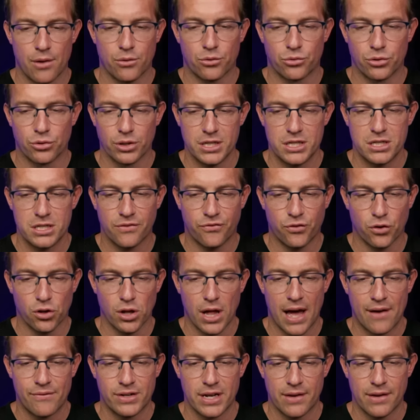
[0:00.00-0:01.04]
will release the full
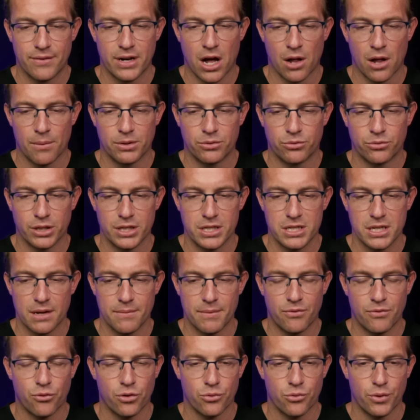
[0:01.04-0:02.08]
affidavit. I'll be releasing it
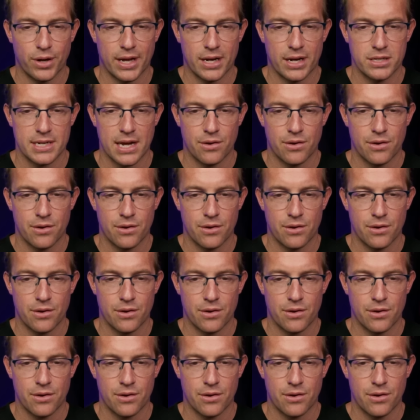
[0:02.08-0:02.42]
before the weekend is